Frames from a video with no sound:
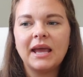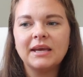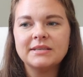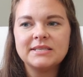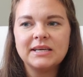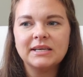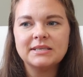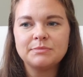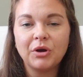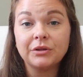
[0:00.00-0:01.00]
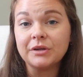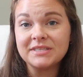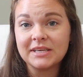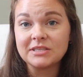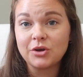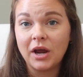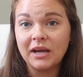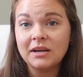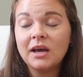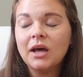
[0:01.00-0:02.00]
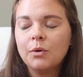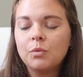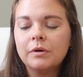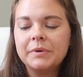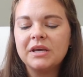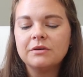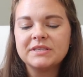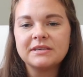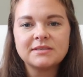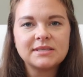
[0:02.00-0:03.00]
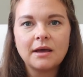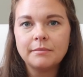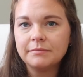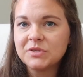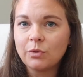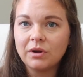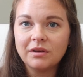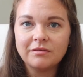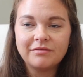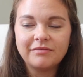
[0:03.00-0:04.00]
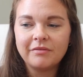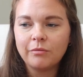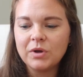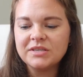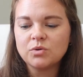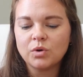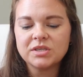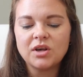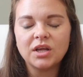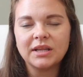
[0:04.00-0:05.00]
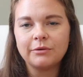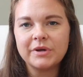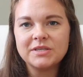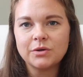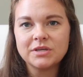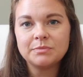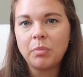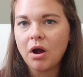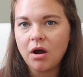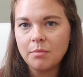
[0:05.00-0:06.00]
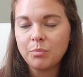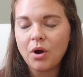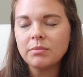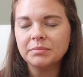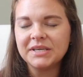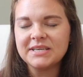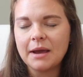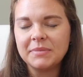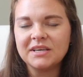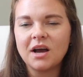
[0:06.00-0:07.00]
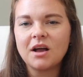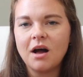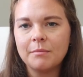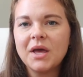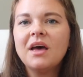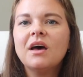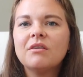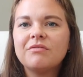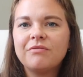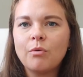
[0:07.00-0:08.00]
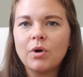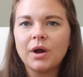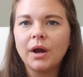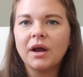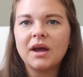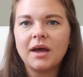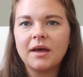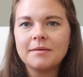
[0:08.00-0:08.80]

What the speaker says: and his brother in 6th grade will be using some sort of online resource, probably typing.com, for